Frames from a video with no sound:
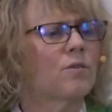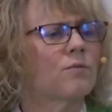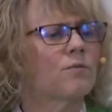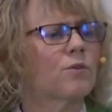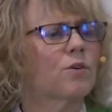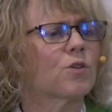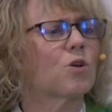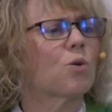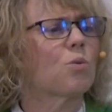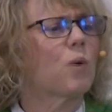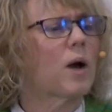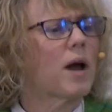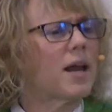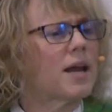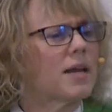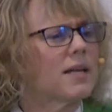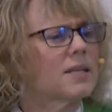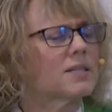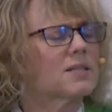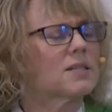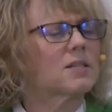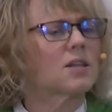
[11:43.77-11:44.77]
for the
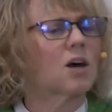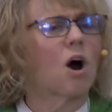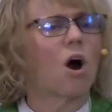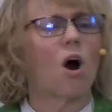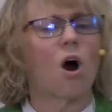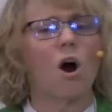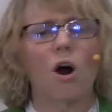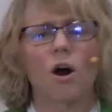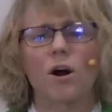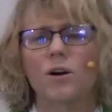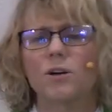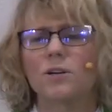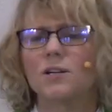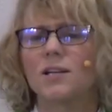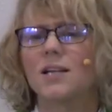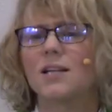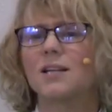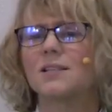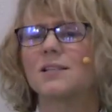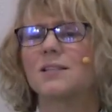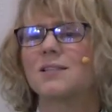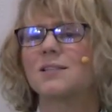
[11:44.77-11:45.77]
ways the
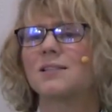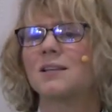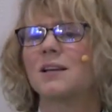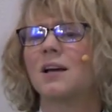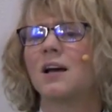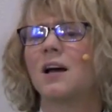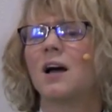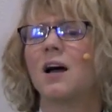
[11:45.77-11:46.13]
hardness